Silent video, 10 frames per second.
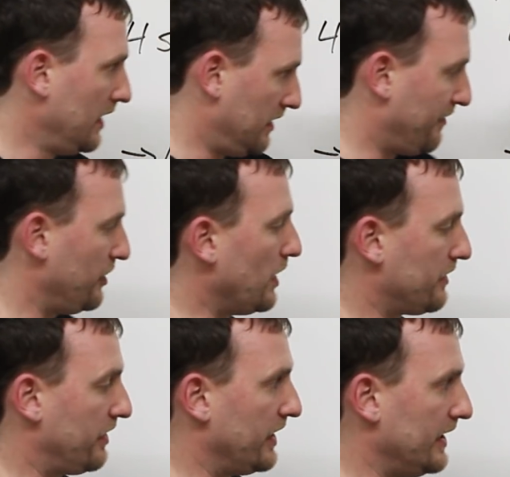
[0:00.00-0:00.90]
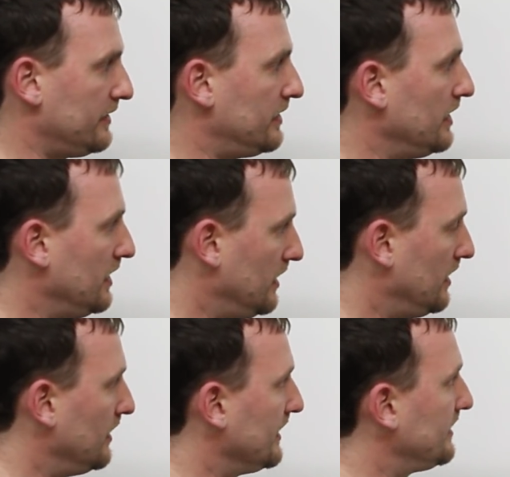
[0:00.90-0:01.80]
A few other things.
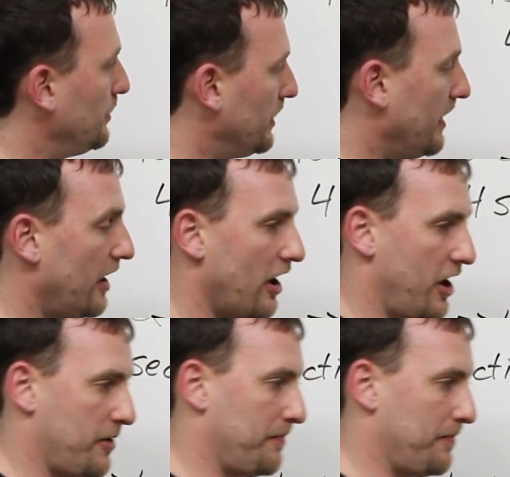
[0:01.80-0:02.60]
Let's see what they are.